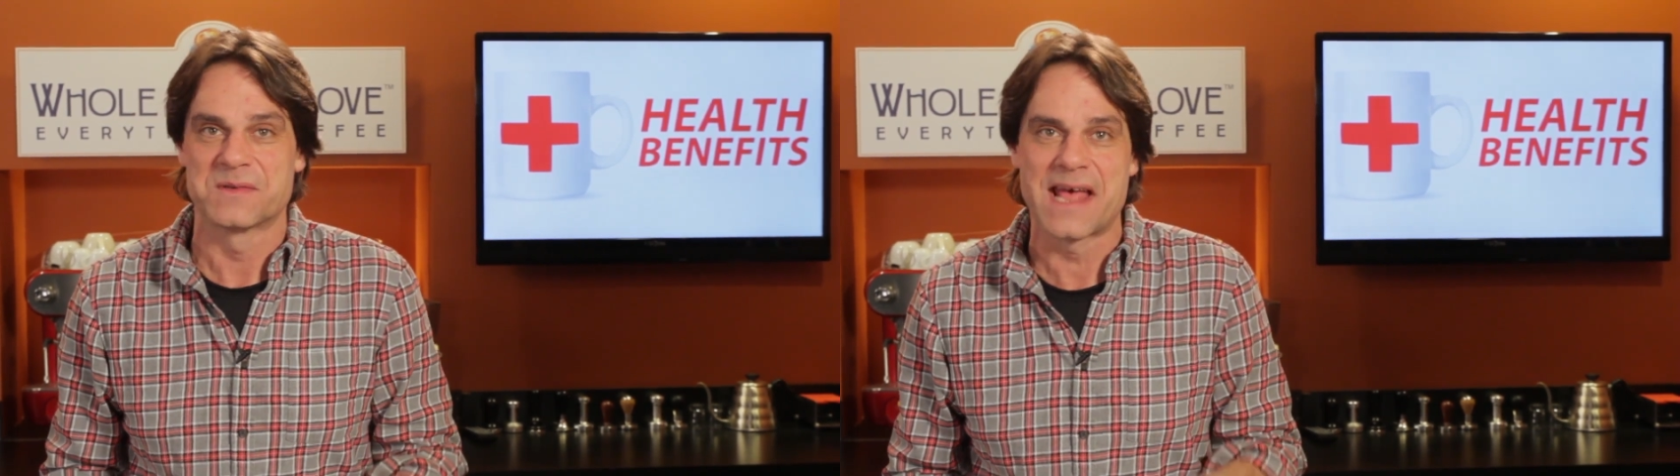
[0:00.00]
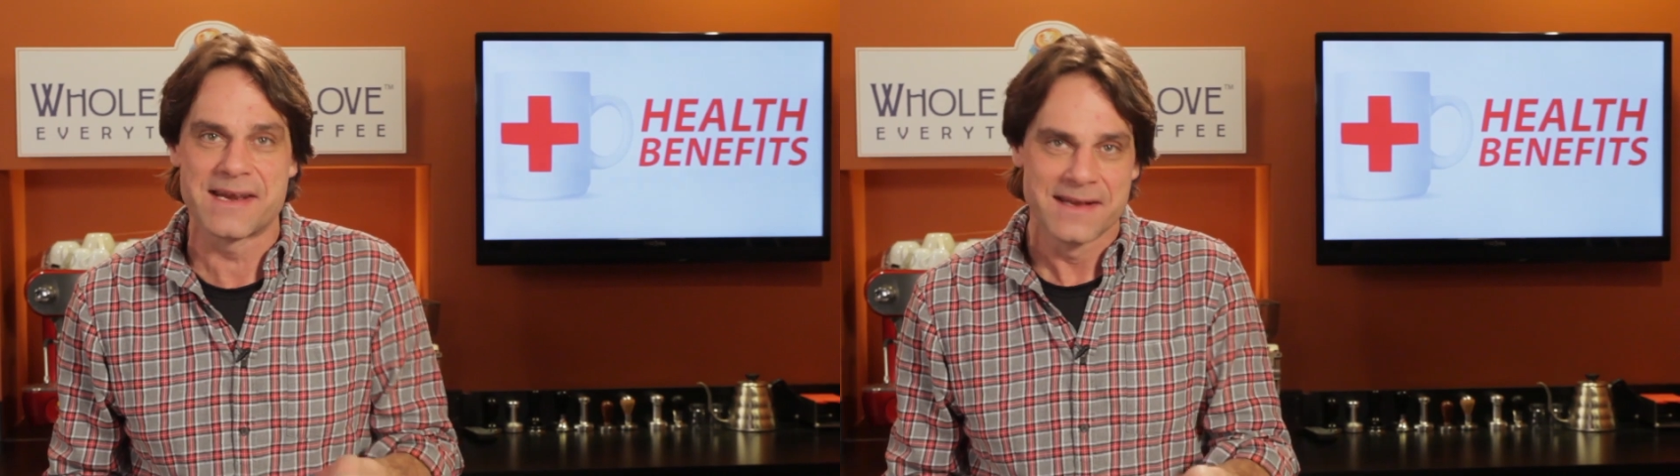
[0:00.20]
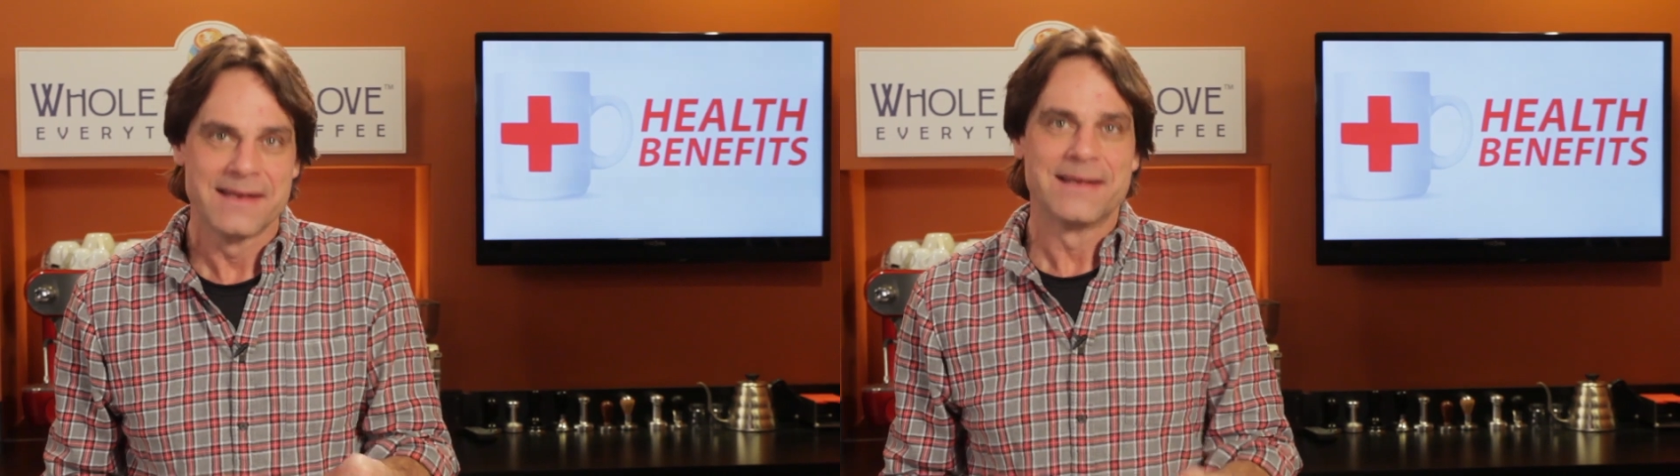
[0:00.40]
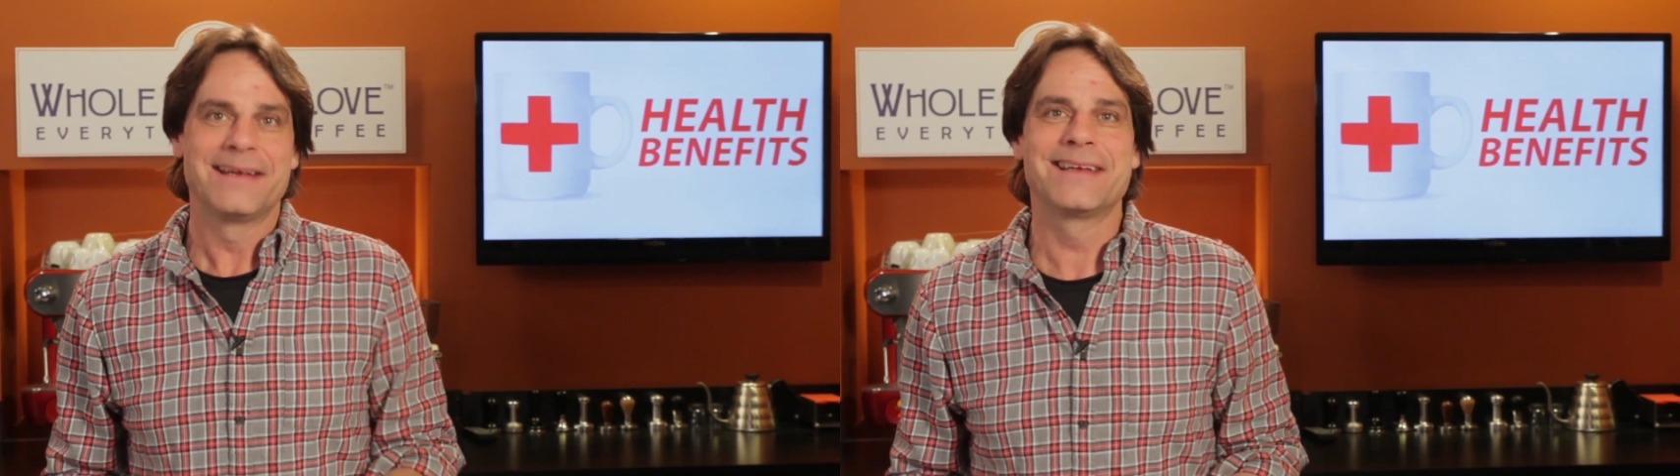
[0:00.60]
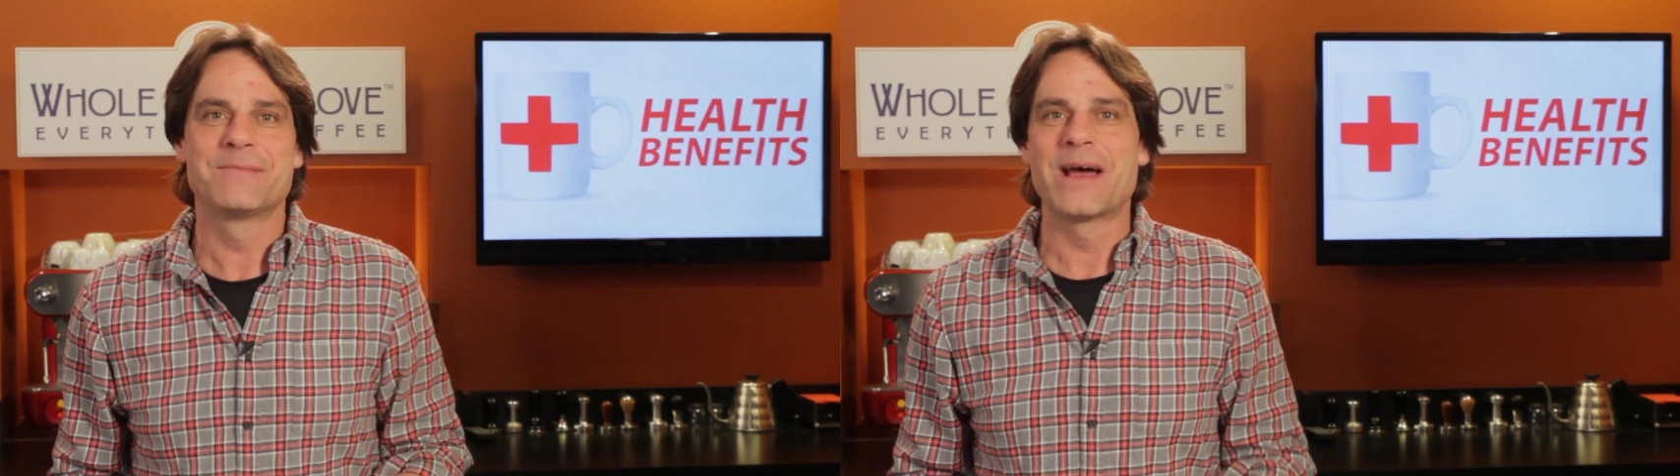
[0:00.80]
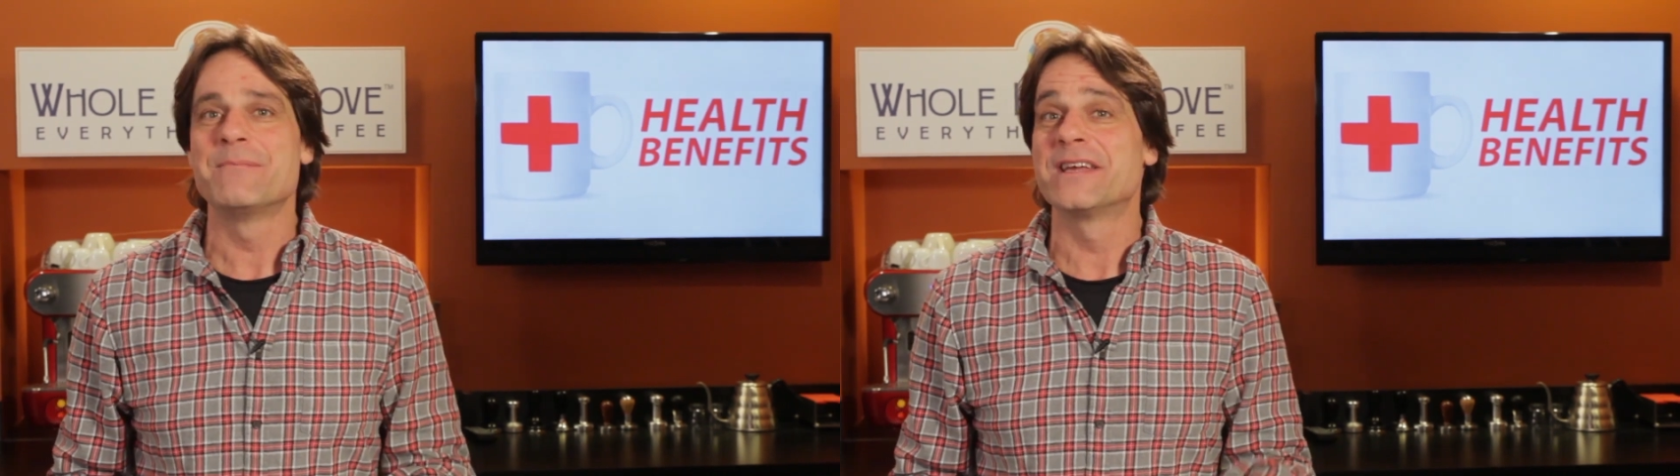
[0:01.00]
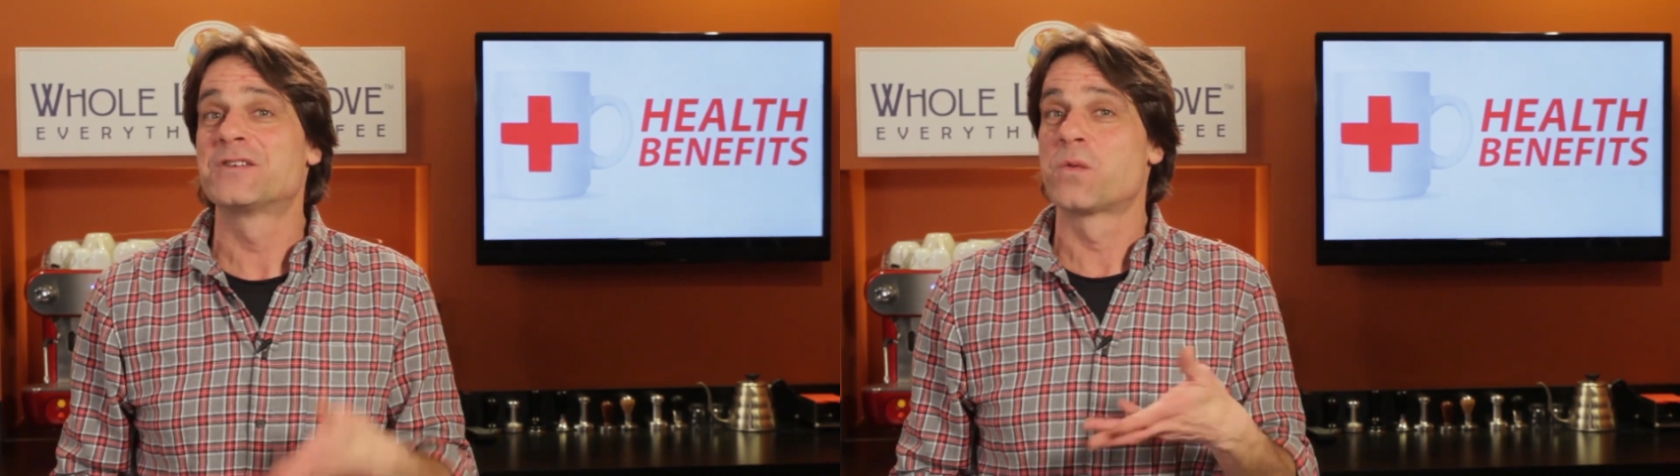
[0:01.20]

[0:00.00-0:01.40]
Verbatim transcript: Then, in my mid